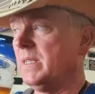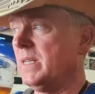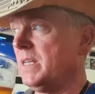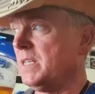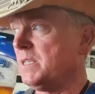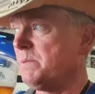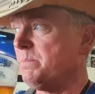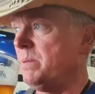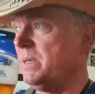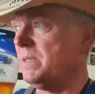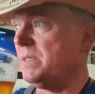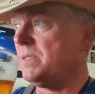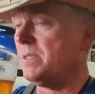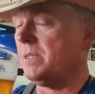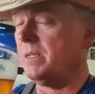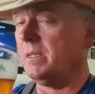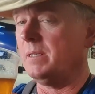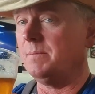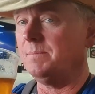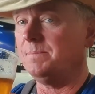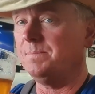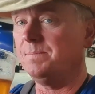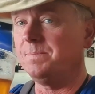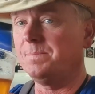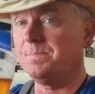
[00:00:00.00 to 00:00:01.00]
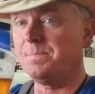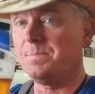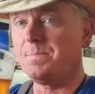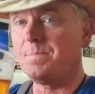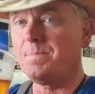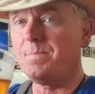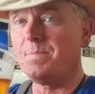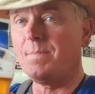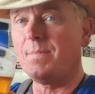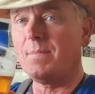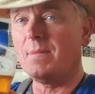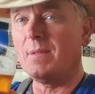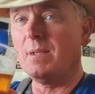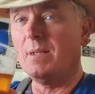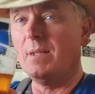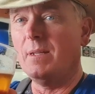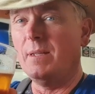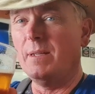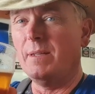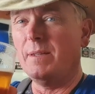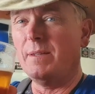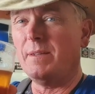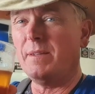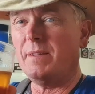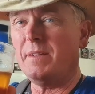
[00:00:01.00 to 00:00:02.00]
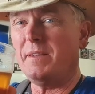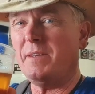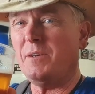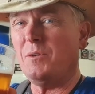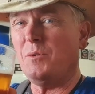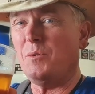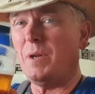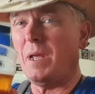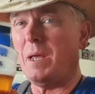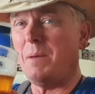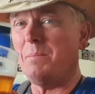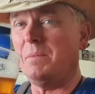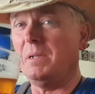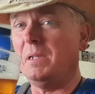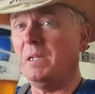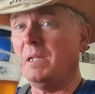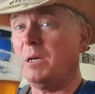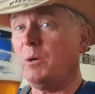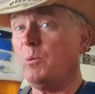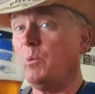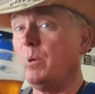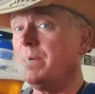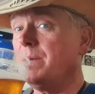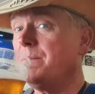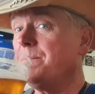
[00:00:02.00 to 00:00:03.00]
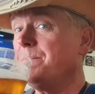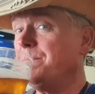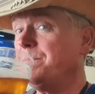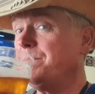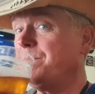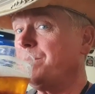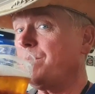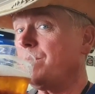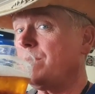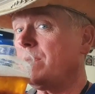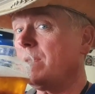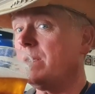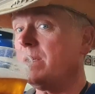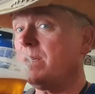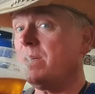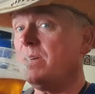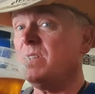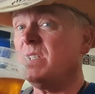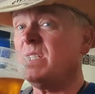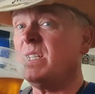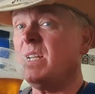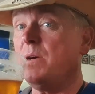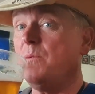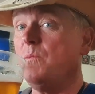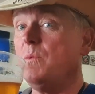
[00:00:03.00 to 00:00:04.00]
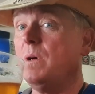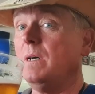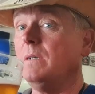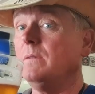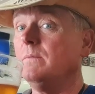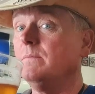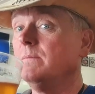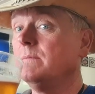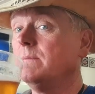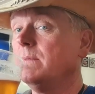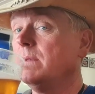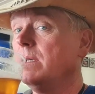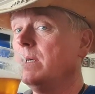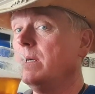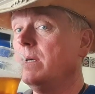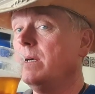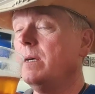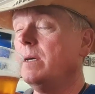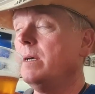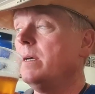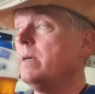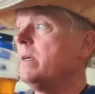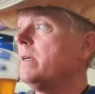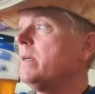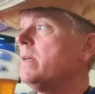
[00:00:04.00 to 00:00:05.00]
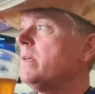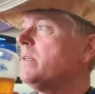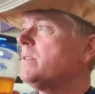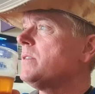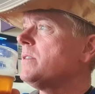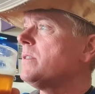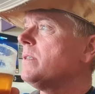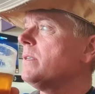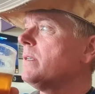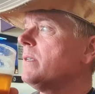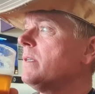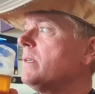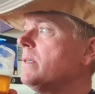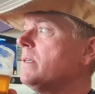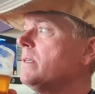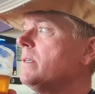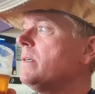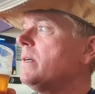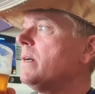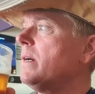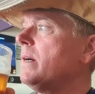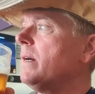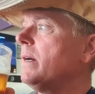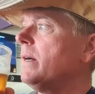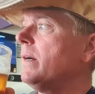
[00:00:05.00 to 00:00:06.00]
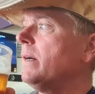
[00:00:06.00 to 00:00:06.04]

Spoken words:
the next best thing, the old amber liquid. Goes down well. Here's to the